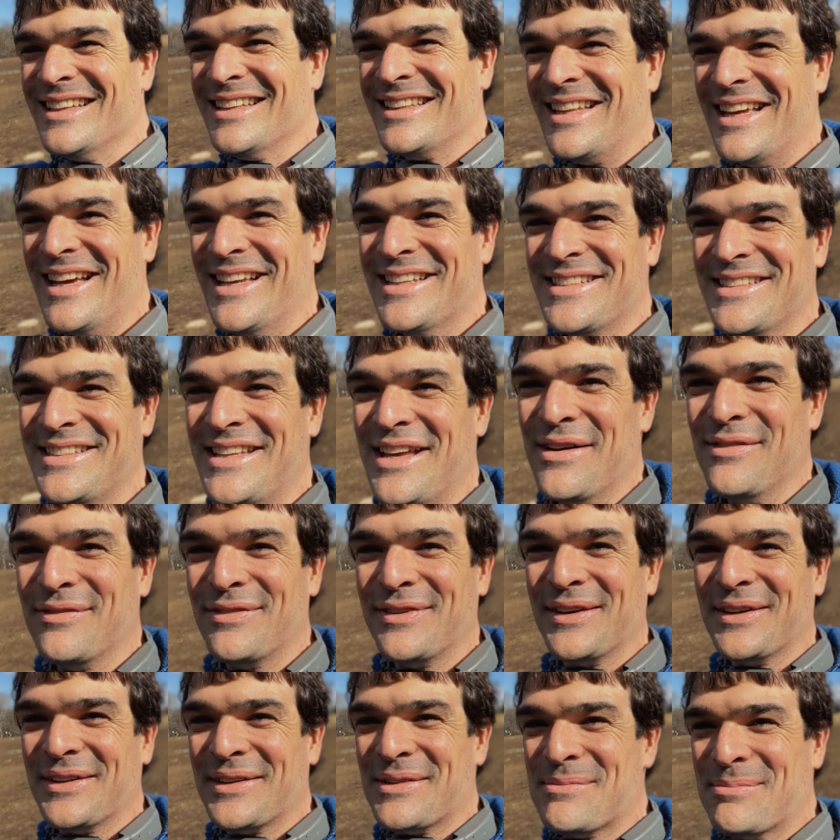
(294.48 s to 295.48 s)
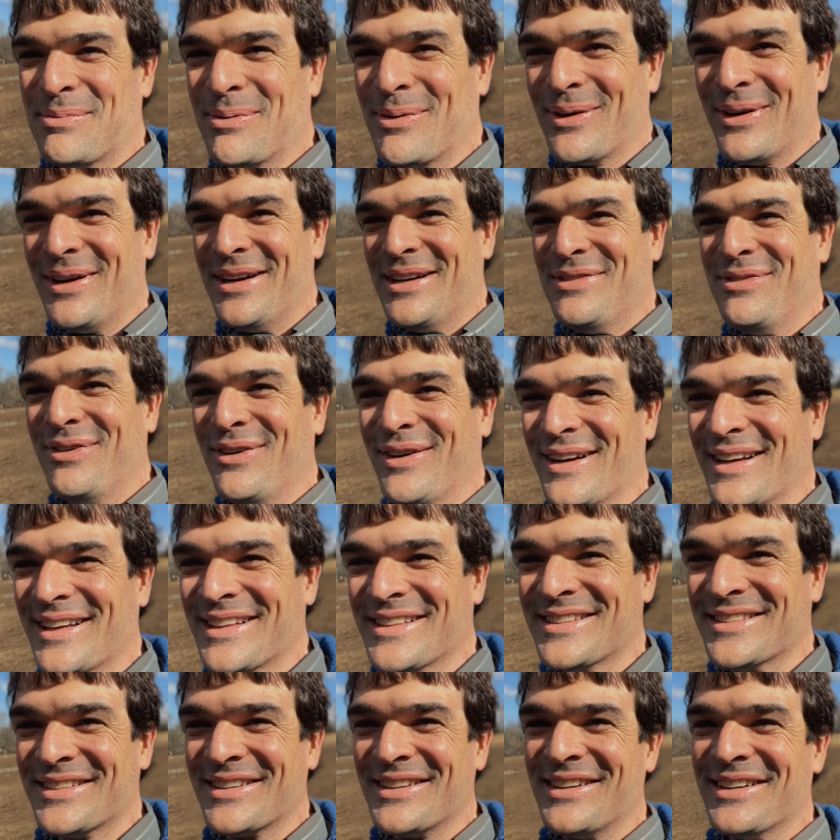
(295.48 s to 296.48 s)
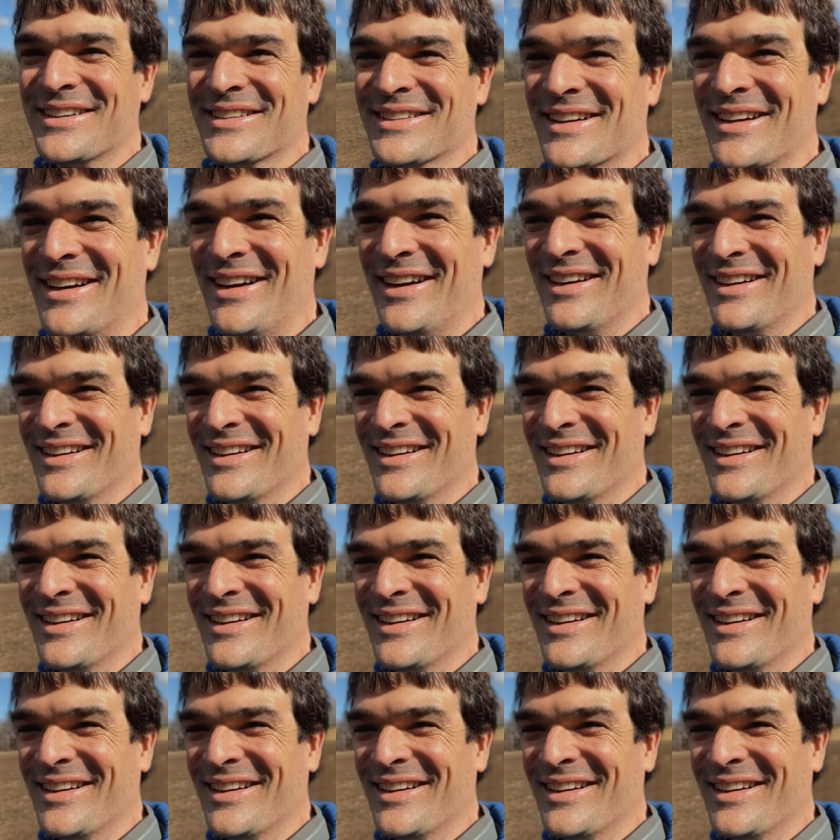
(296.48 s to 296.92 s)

That's definitely pretty strong there.